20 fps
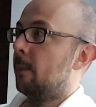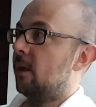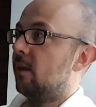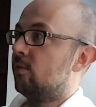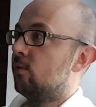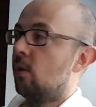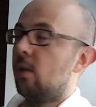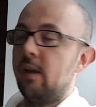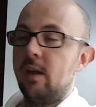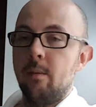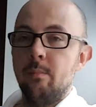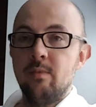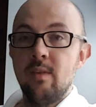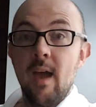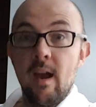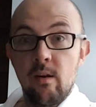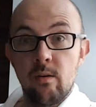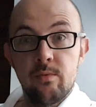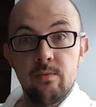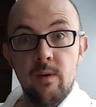I'm
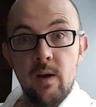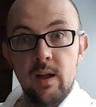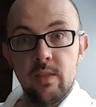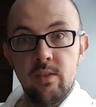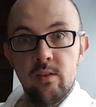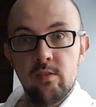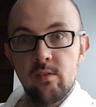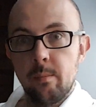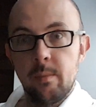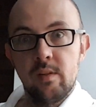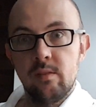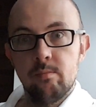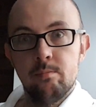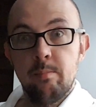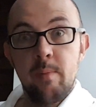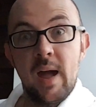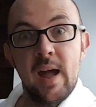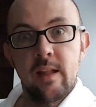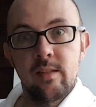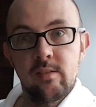terrified that something
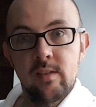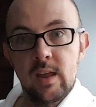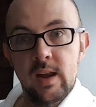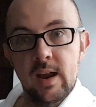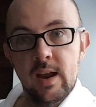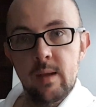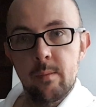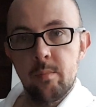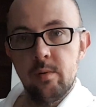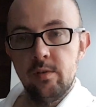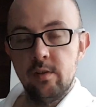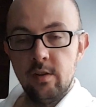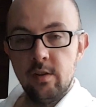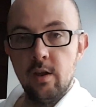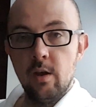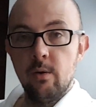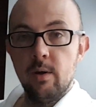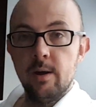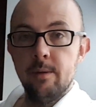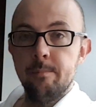bad's going to happen to
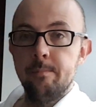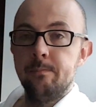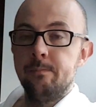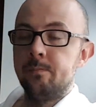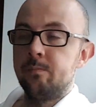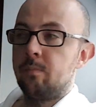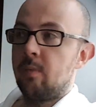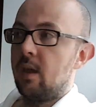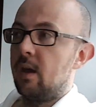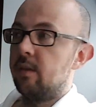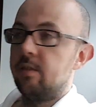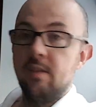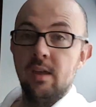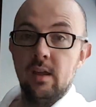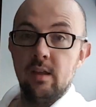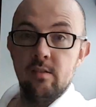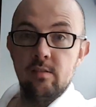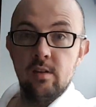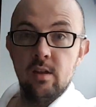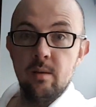Dota. I
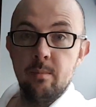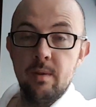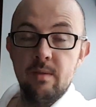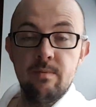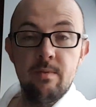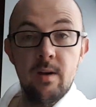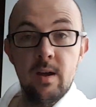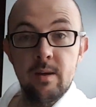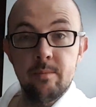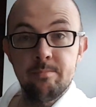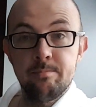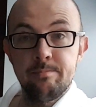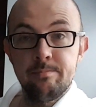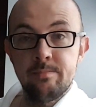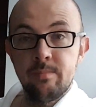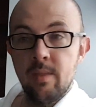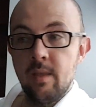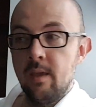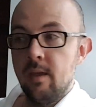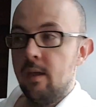think it's going to be fine.
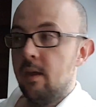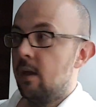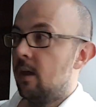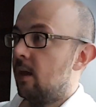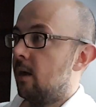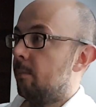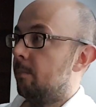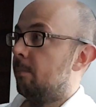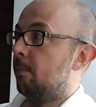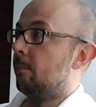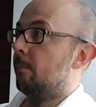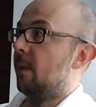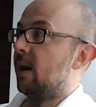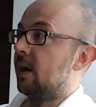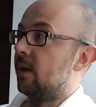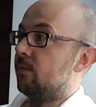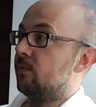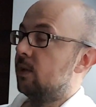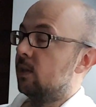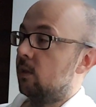
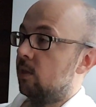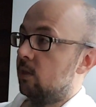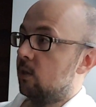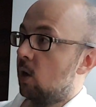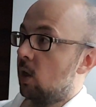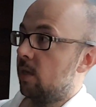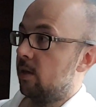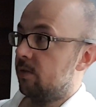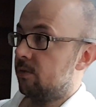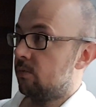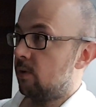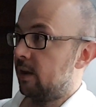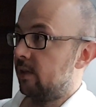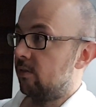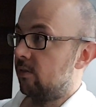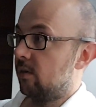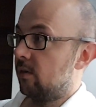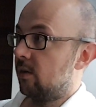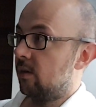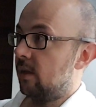And I feel a lot of the
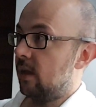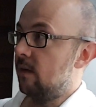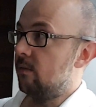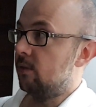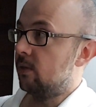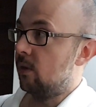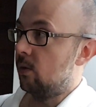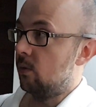threads, even